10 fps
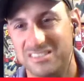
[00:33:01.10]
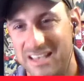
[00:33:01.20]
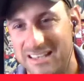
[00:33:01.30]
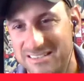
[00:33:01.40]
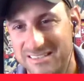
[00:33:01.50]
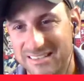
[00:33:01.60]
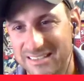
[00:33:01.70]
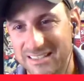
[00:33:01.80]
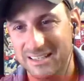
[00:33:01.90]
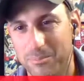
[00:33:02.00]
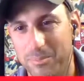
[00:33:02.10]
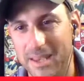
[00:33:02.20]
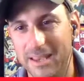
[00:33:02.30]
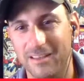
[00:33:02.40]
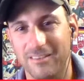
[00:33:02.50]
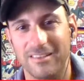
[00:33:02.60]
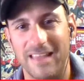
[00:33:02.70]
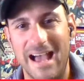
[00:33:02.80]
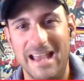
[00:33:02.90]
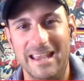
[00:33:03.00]
he says. Big
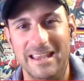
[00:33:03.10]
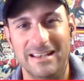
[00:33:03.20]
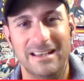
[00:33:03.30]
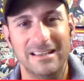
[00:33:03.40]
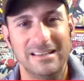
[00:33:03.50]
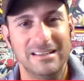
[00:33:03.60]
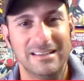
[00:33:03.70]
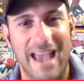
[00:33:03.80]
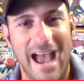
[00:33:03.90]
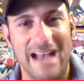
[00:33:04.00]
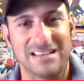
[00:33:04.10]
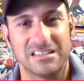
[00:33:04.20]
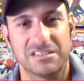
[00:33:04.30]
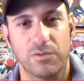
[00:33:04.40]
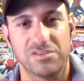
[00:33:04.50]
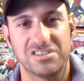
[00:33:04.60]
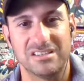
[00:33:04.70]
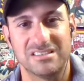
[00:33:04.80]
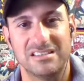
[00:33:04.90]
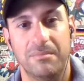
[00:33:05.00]
Lion Cat
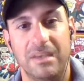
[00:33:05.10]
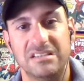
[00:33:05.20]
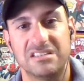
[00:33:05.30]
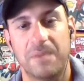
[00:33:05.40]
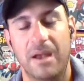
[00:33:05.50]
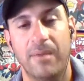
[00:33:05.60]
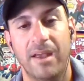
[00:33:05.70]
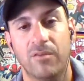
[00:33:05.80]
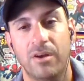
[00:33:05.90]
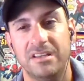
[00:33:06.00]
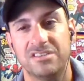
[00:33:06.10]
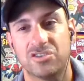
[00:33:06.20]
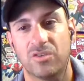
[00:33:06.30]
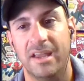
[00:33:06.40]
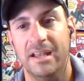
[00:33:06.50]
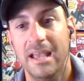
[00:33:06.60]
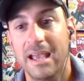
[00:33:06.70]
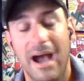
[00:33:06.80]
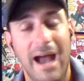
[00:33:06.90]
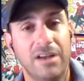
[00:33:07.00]
646 says, Amazing Spider-Man run is great.
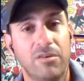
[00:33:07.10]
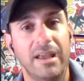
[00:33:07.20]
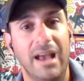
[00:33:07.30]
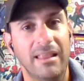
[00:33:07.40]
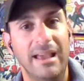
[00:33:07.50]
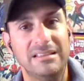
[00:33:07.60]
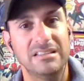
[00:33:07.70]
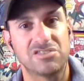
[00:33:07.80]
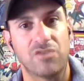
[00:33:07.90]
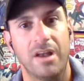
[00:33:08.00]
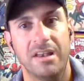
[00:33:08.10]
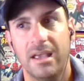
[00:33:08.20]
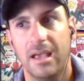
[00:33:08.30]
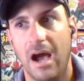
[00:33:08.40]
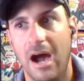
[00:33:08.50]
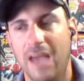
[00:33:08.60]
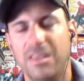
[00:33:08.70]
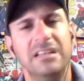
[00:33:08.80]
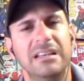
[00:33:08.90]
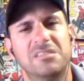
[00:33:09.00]
I agree. I like this run. I think
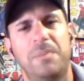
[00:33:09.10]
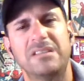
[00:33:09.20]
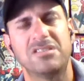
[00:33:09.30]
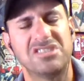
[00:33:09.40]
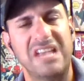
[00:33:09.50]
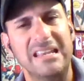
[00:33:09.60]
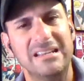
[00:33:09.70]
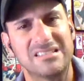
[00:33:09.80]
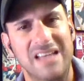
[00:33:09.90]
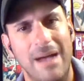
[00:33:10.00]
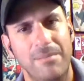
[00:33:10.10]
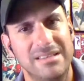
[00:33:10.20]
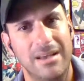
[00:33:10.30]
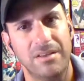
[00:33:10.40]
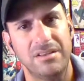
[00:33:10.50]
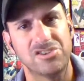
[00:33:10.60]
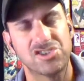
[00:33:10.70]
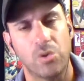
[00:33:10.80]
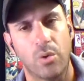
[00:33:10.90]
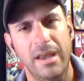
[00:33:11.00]
Nick Spencer's taking his time and telling the
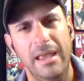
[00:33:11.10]
story,